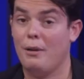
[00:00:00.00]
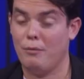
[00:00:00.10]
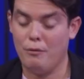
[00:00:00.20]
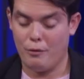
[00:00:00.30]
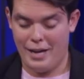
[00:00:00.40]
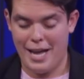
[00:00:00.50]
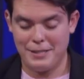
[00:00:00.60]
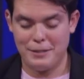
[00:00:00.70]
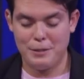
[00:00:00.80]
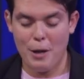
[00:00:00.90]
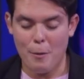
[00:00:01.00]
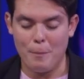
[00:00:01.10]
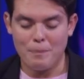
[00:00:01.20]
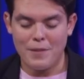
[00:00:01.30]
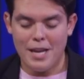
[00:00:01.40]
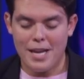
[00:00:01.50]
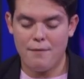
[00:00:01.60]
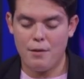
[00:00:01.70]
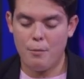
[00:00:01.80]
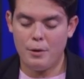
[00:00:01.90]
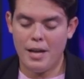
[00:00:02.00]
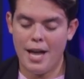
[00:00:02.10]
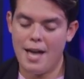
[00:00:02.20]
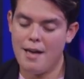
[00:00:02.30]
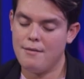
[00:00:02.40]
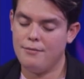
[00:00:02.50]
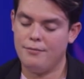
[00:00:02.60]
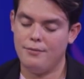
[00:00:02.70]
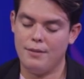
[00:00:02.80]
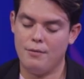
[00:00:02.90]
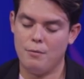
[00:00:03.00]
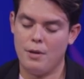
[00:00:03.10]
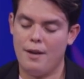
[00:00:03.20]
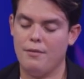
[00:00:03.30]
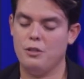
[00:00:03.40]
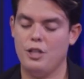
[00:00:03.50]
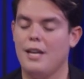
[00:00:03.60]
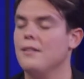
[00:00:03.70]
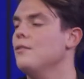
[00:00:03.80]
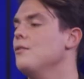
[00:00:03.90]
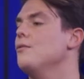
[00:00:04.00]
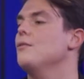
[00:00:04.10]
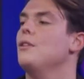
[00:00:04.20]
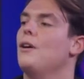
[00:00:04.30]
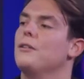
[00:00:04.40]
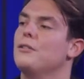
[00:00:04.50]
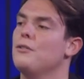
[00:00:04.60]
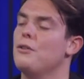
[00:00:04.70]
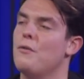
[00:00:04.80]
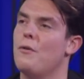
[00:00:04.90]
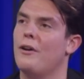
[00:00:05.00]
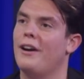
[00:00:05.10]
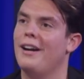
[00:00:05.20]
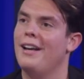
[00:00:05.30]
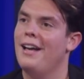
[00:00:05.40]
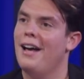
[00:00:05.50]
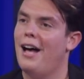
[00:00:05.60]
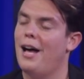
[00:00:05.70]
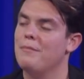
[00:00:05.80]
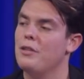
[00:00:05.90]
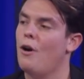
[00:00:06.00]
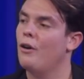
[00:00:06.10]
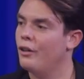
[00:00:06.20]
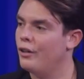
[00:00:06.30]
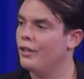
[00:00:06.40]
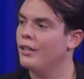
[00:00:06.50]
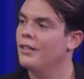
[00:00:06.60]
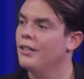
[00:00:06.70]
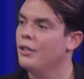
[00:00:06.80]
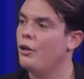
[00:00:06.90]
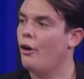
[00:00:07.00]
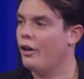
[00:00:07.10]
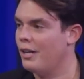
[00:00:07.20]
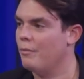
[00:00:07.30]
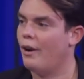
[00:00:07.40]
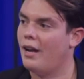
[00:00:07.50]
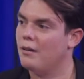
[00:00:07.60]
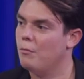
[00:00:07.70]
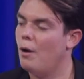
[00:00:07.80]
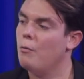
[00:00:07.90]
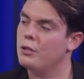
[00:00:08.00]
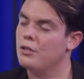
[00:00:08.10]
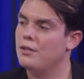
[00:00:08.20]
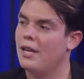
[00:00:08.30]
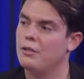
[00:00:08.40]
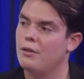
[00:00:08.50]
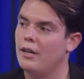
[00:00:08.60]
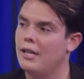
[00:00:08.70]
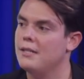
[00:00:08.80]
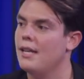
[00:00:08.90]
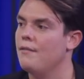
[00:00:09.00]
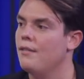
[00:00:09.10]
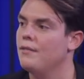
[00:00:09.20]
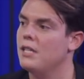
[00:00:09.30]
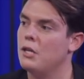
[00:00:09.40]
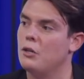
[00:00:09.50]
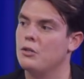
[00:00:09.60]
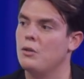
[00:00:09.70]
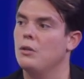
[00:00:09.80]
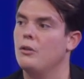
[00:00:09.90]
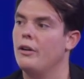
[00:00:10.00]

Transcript: for that. So if you would have the chance to talk to your younger Courtney Brandt, what would you say to her? Let's say 15 years old Courtney